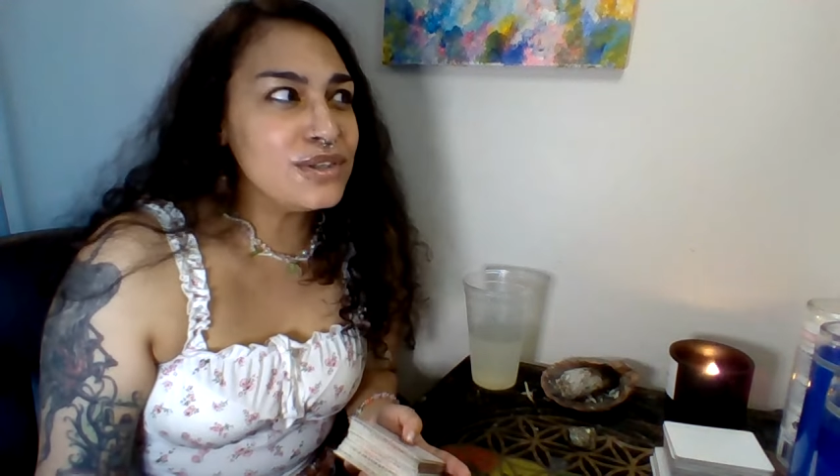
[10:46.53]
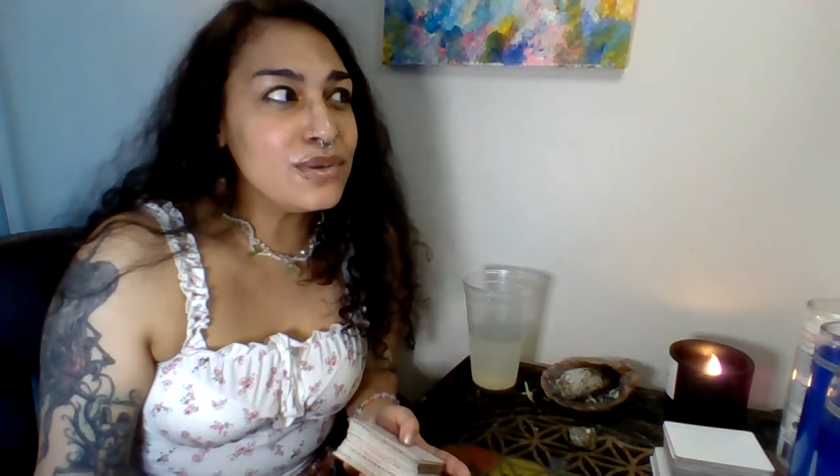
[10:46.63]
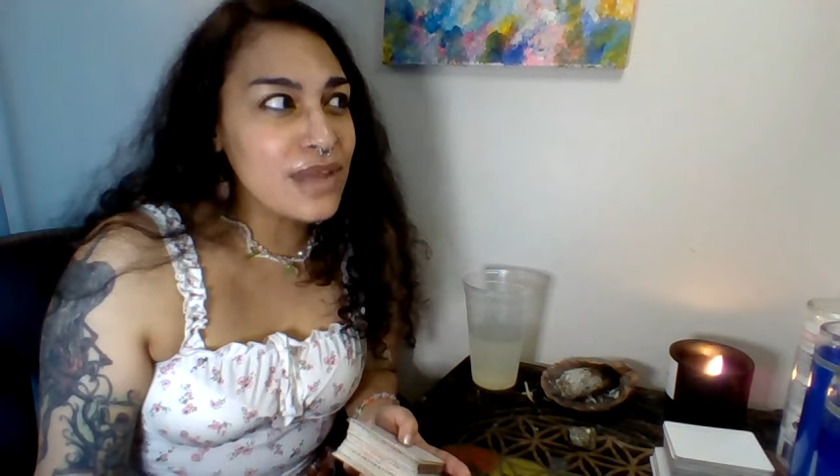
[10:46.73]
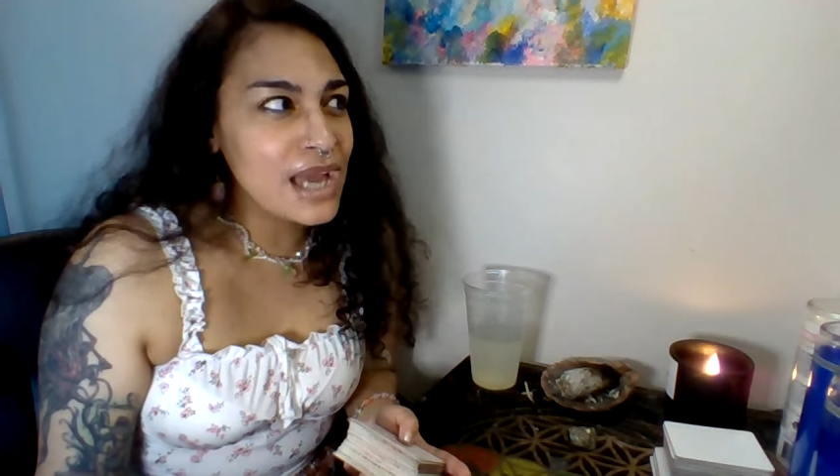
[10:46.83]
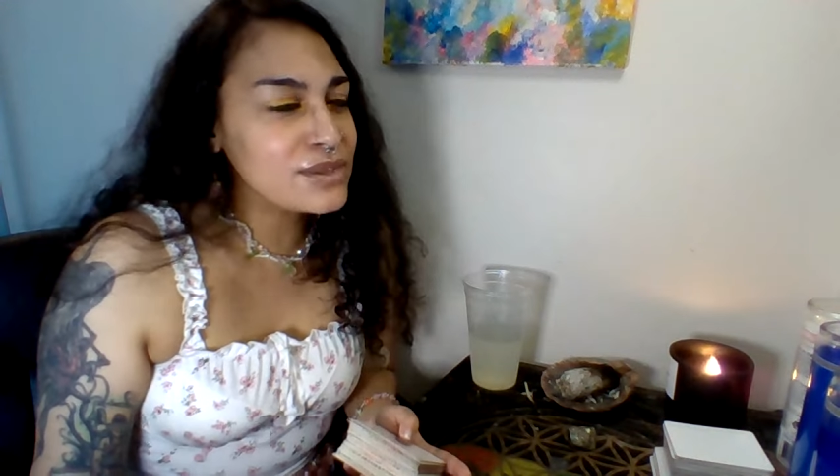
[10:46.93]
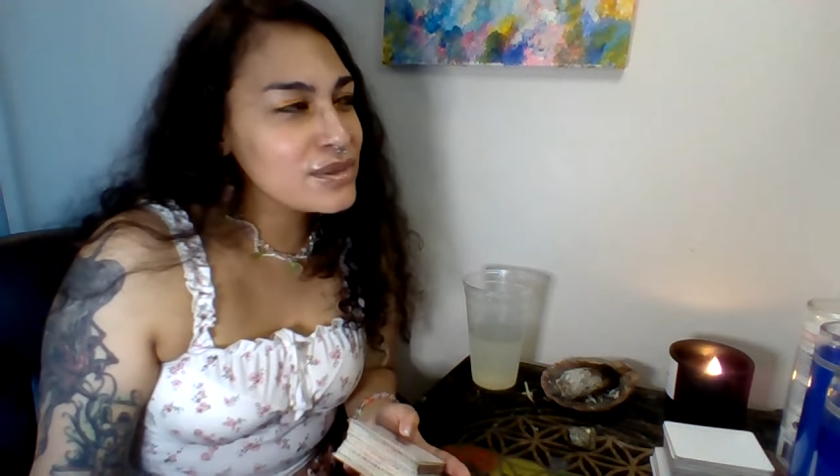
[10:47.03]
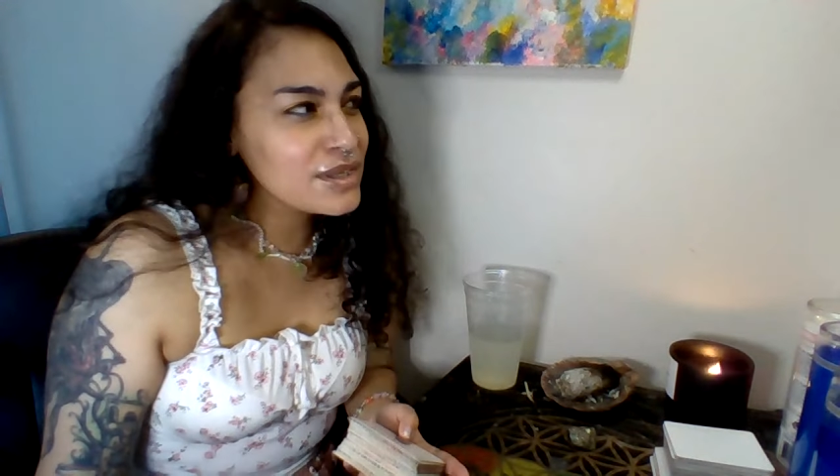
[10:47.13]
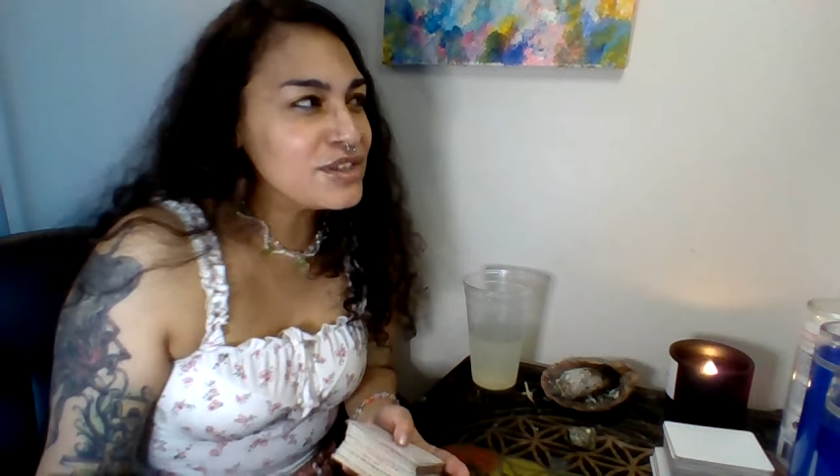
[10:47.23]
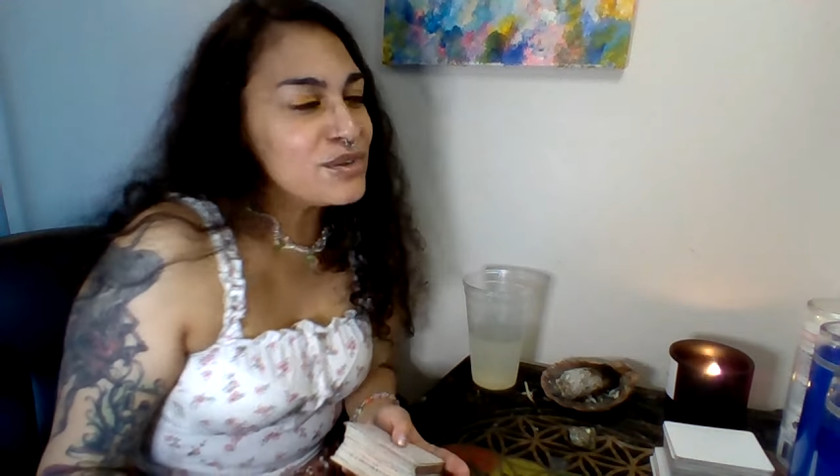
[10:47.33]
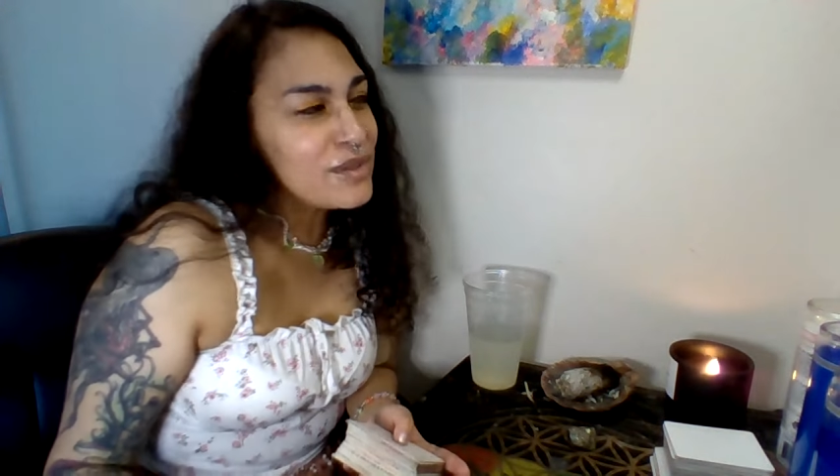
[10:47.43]
do that, do
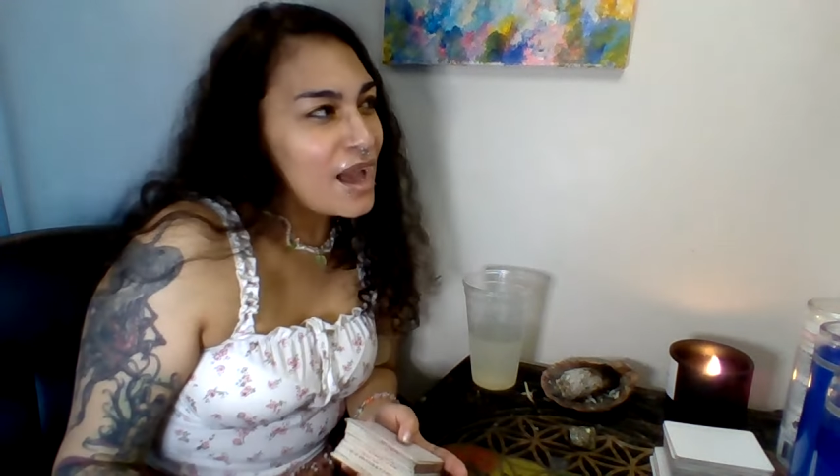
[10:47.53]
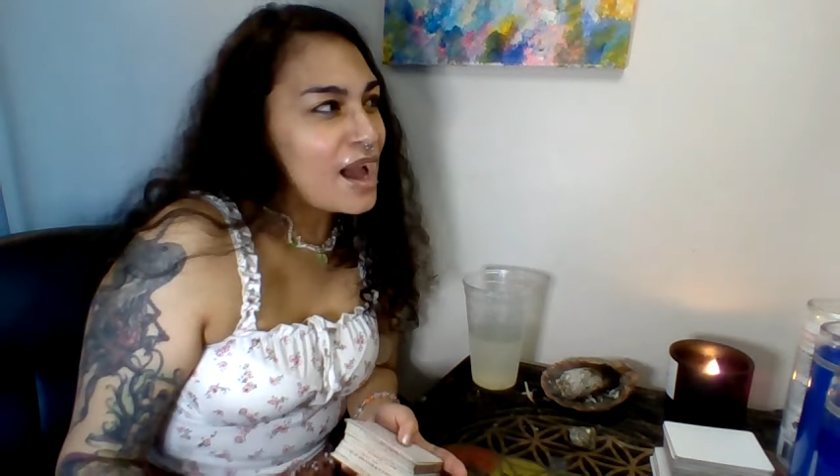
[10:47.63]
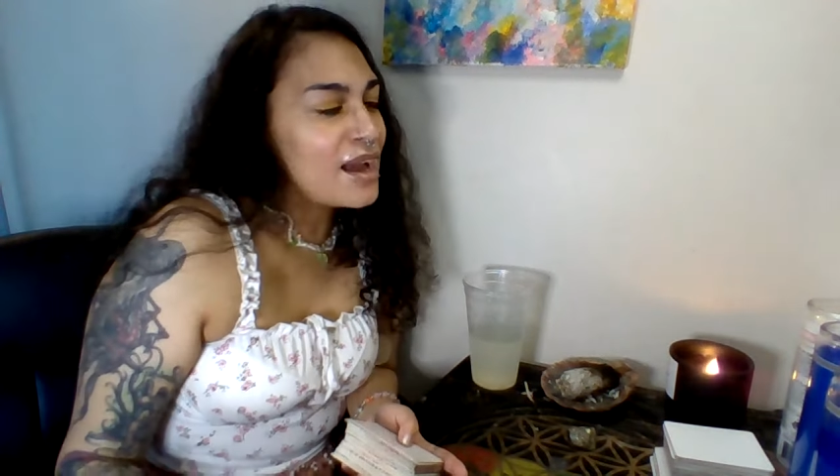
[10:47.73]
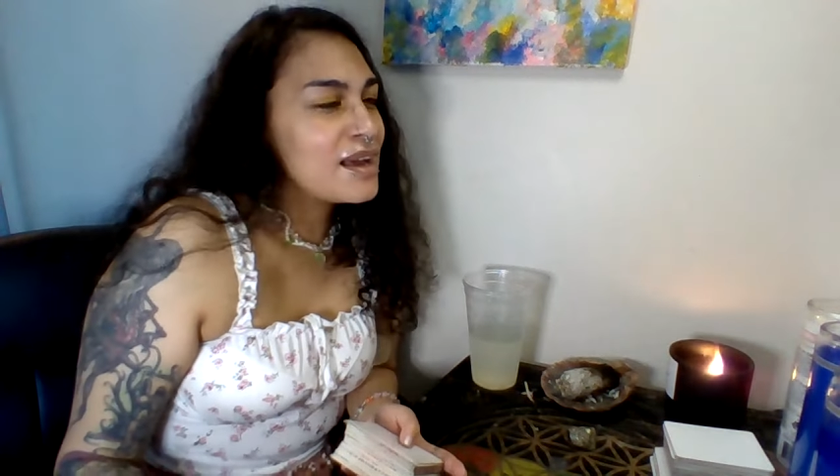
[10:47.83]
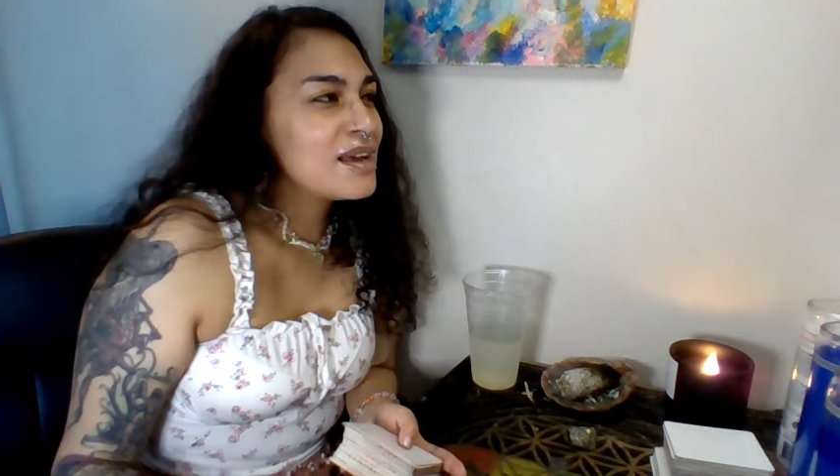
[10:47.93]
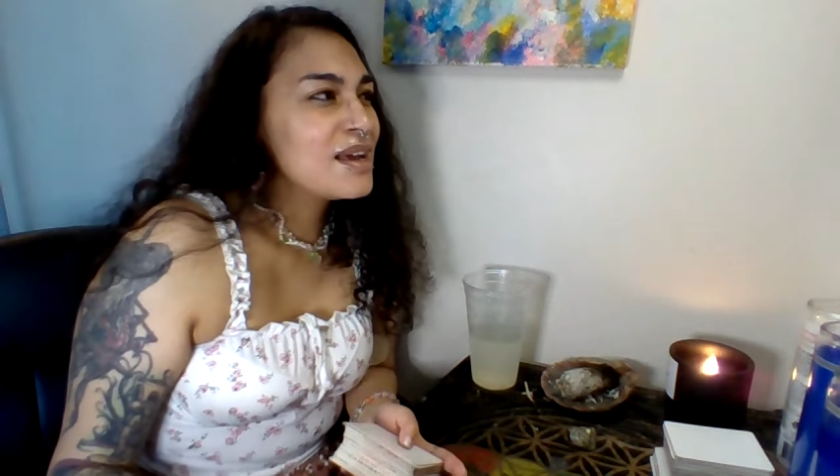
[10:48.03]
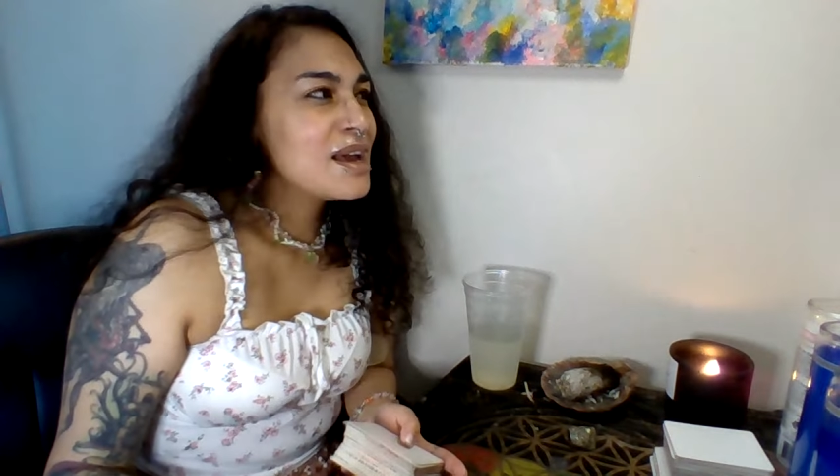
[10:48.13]
this, do that.